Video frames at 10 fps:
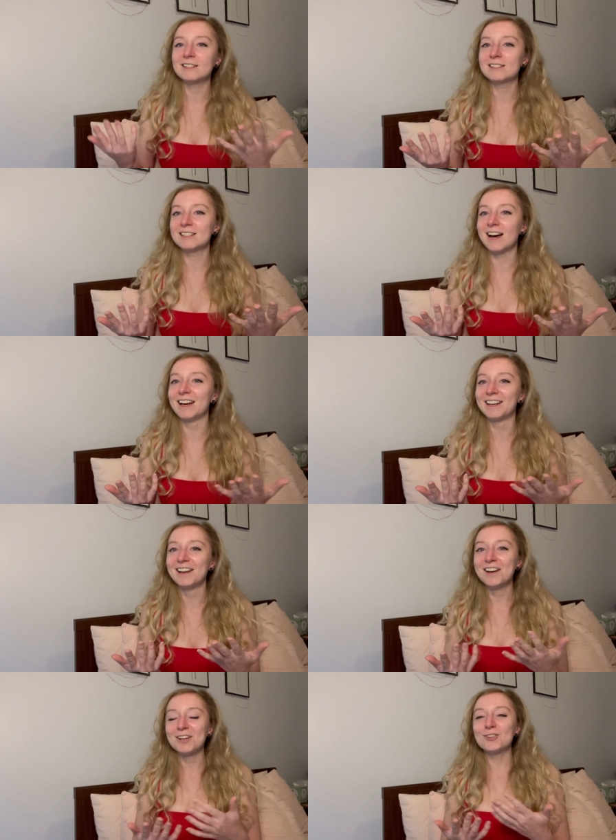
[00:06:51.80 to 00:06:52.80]
sign
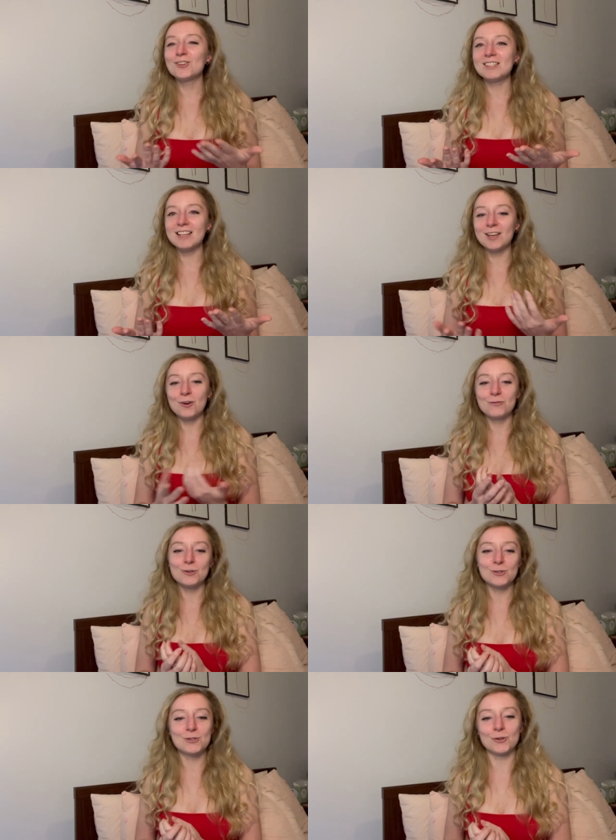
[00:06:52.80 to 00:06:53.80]
don't sign off
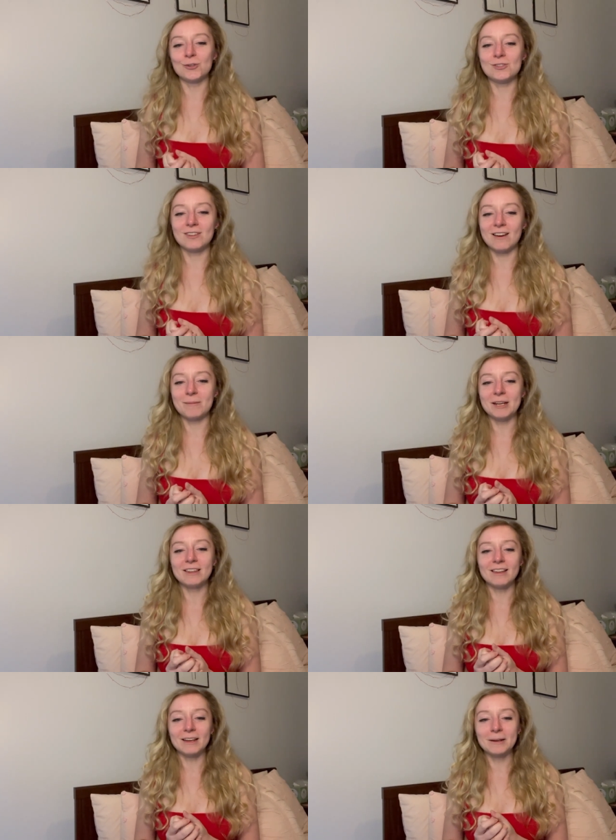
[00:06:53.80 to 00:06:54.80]
your soul to them i
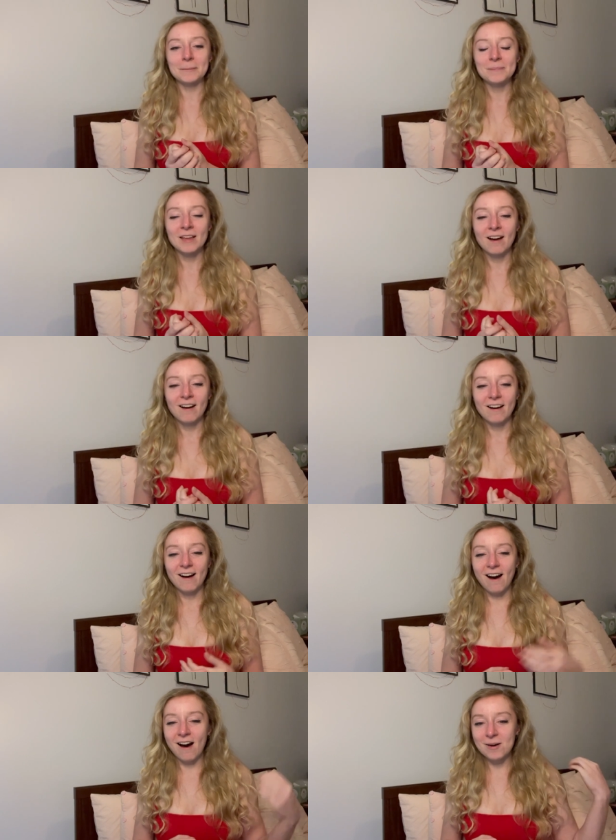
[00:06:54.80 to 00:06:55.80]
think
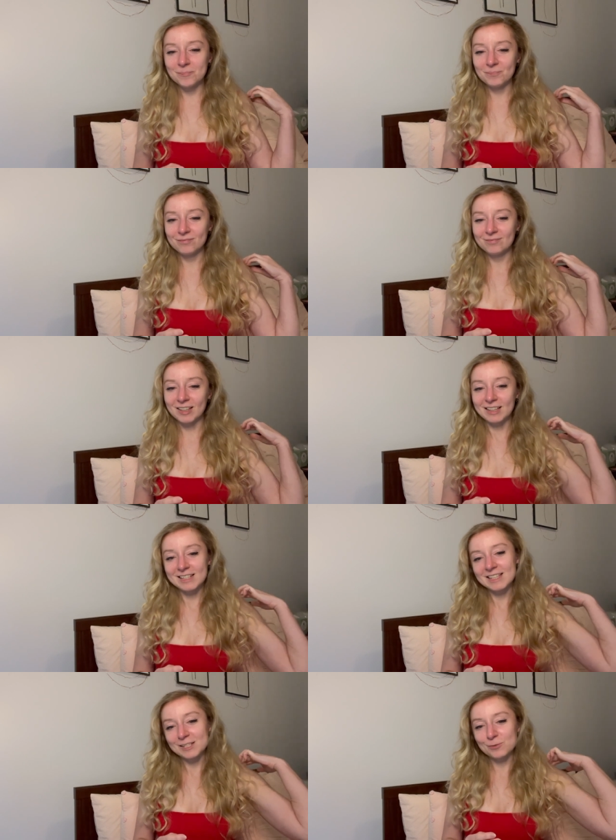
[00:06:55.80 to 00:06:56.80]
um,
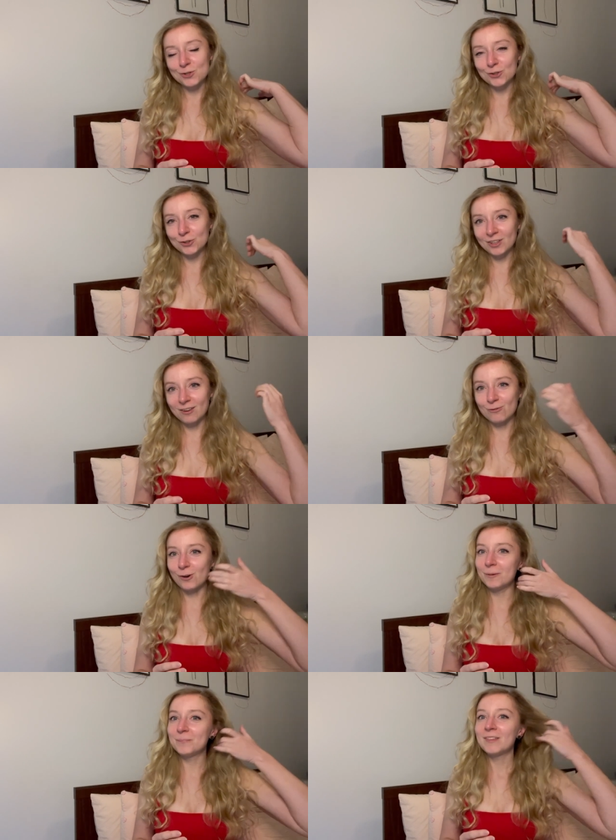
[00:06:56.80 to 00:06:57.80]
unless that's what you're looking
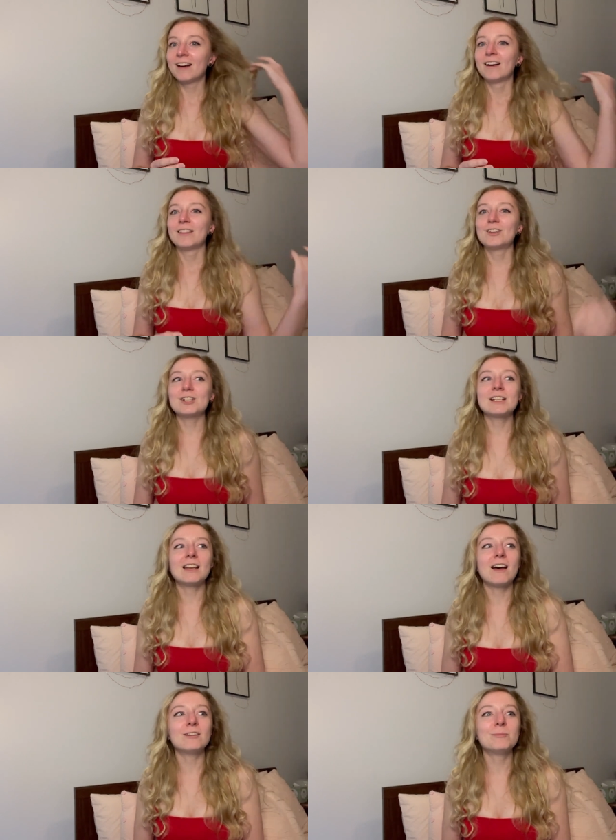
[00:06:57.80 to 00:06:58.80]
for there's an
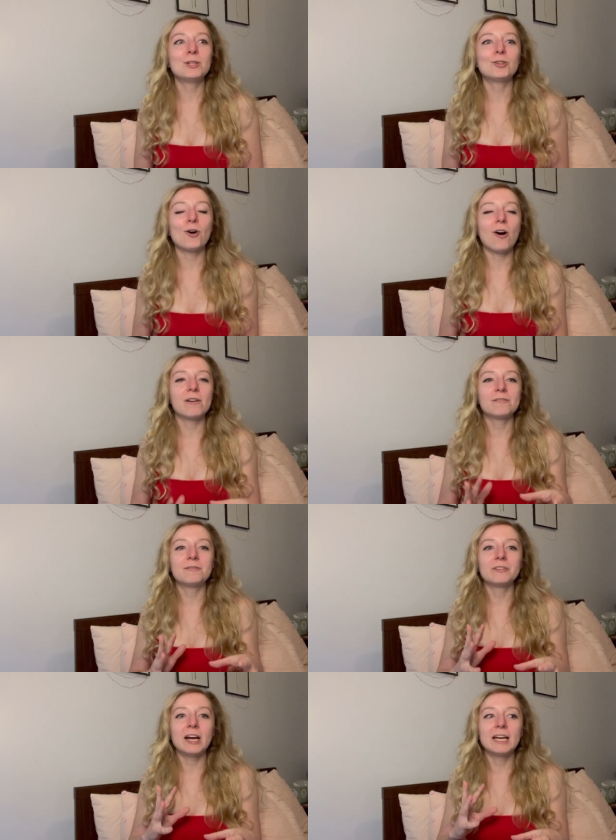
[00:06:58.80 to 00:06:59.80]
element
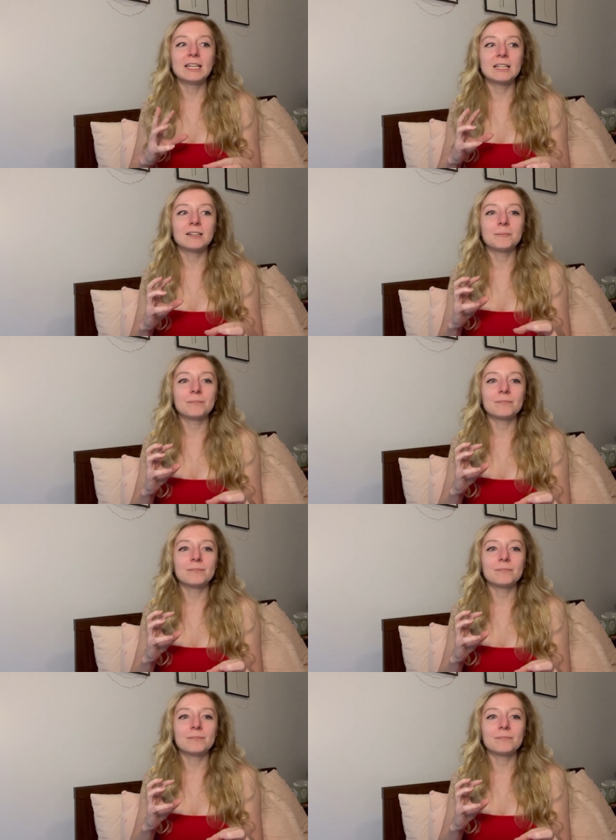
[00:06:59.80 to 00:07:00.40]
of like